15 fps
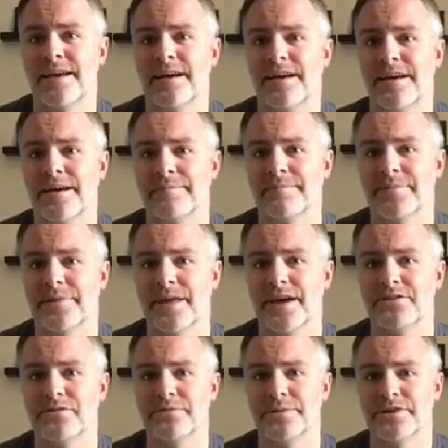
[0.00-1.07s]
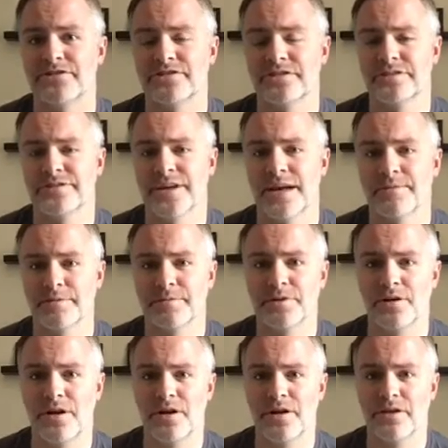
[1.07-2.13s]
I do a mixture of comic
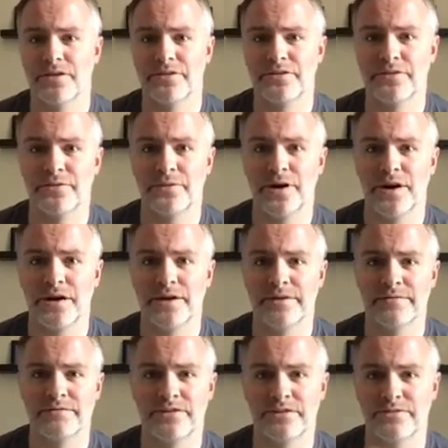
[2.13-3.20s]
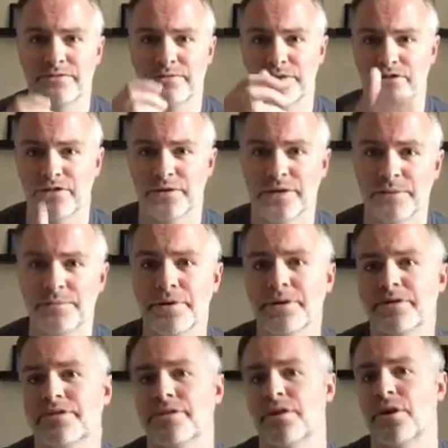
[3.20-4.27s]
book hauls, just with showing the
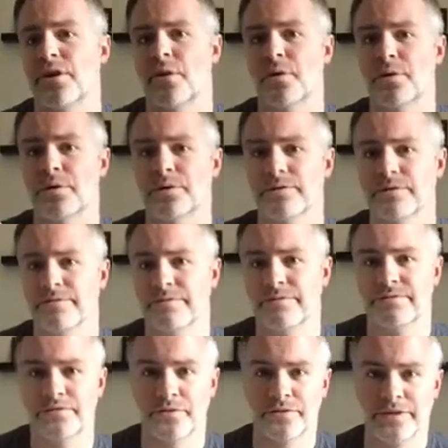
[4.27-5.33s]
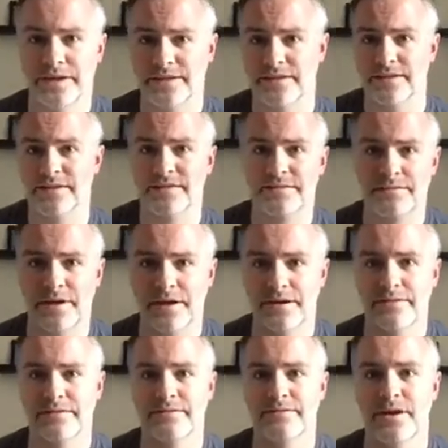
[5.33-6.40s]
books, or sort of like this,
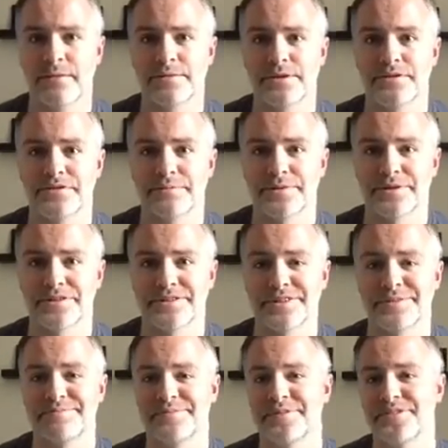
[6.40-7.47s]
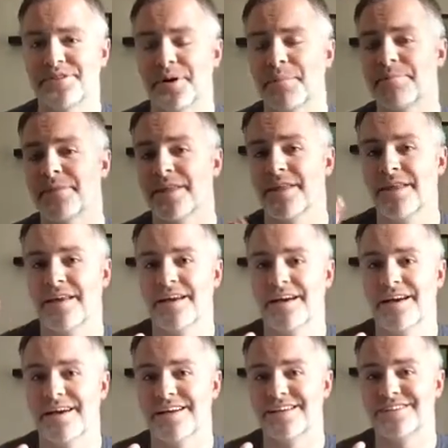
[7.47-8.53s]
up close and personal. So,
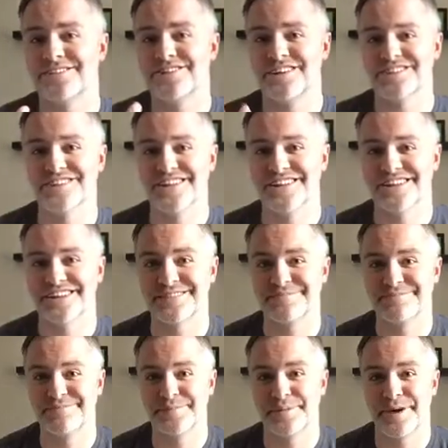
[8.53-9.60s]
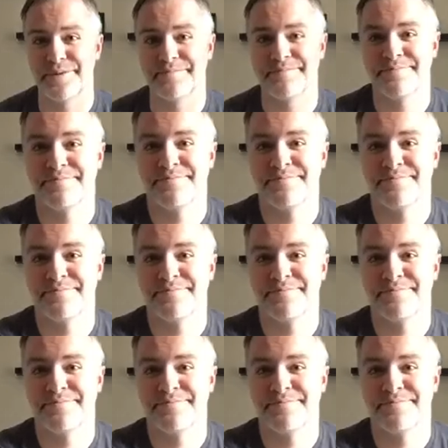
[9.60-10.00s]
talk to y'all later. Bye-bye.